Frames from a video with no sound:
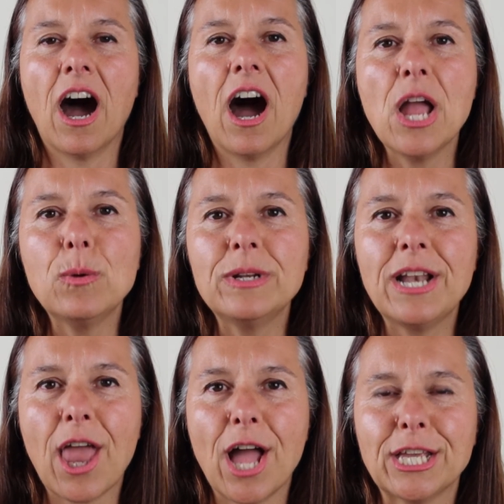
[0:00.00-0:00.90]
I would
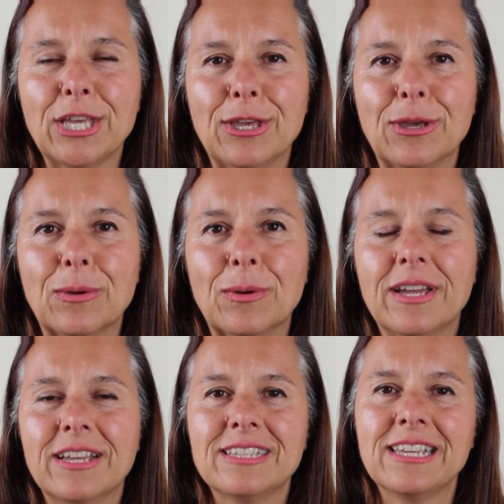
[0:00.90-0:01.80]
like you
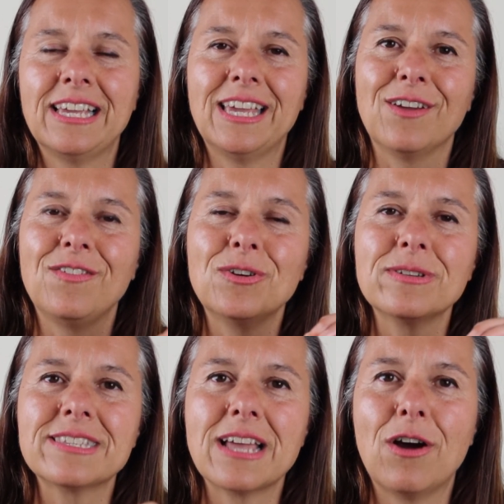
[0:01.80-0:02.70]
to give
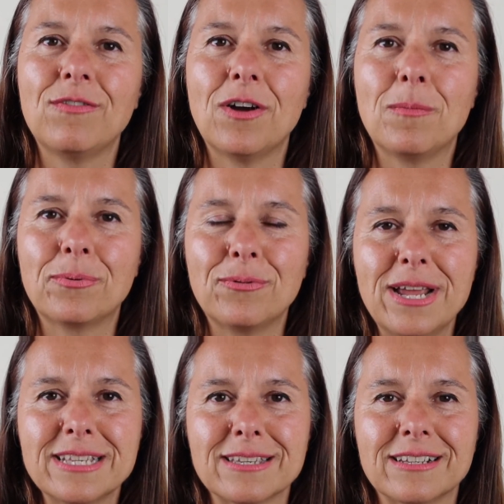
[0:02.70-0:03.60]
yourself a
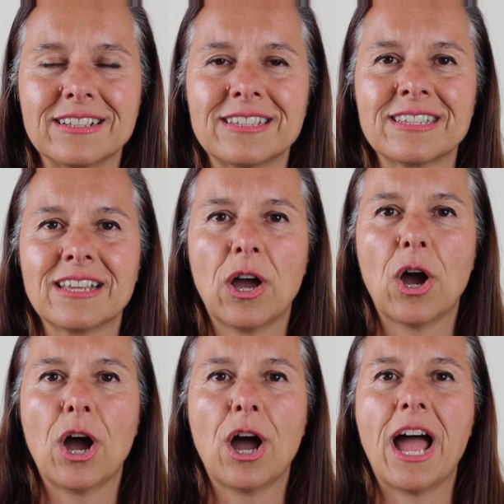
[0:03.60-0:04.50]
present
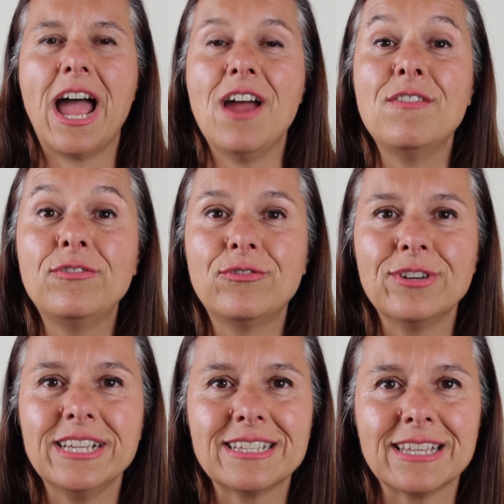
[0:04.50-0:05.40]

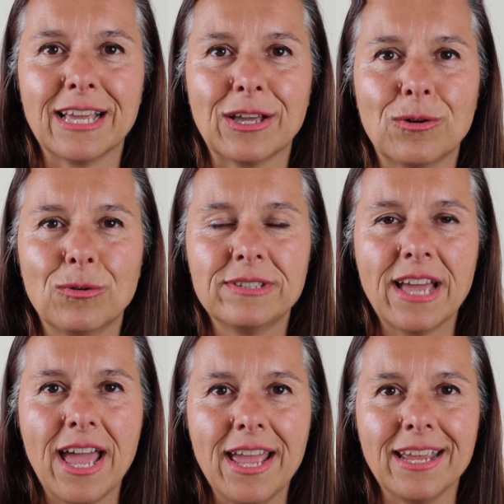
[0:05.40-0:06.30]
every single
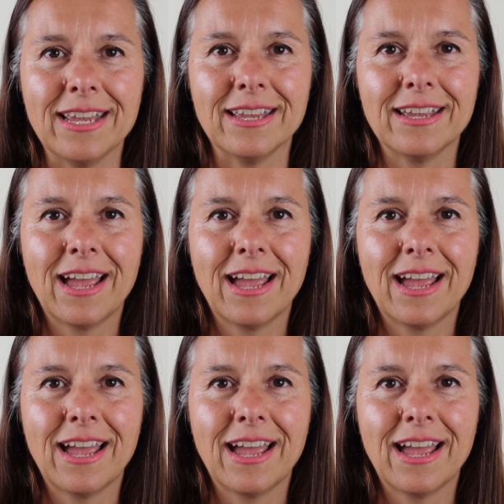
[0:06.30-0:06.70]
day.